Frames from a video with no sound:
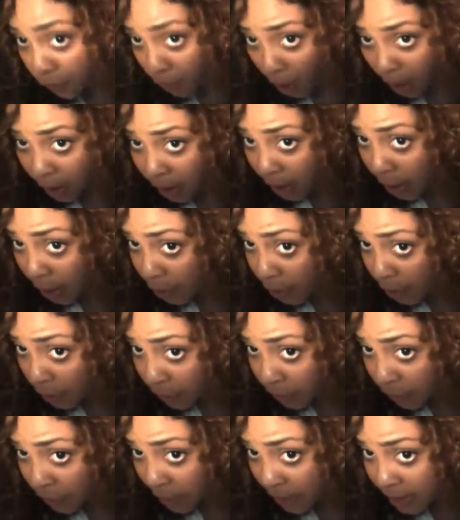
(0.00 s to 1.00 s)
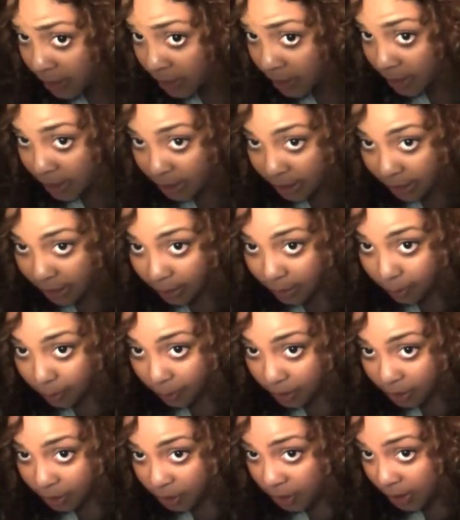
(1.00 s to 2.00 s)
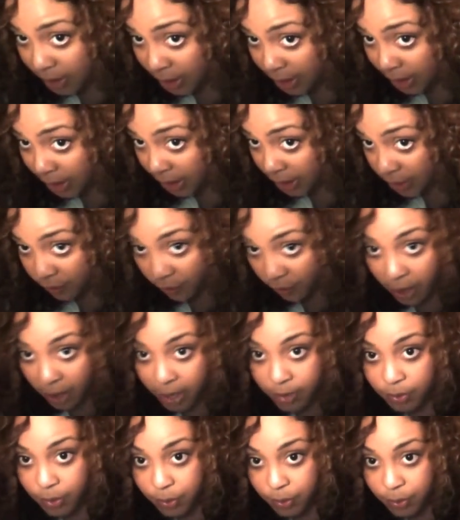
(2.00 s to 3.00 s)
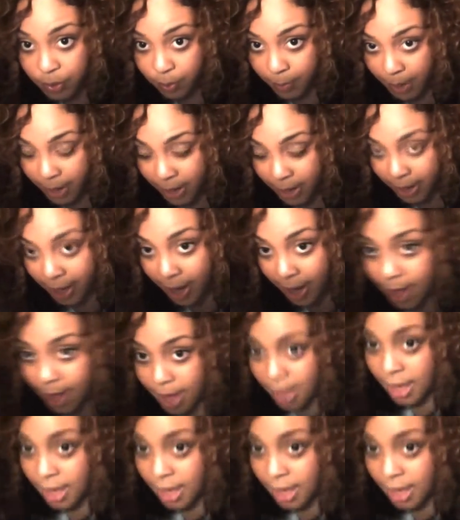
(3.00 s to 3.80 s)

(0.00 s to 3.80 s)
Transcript: front. I don't know if you guys could see, but she's a lace front, and those are my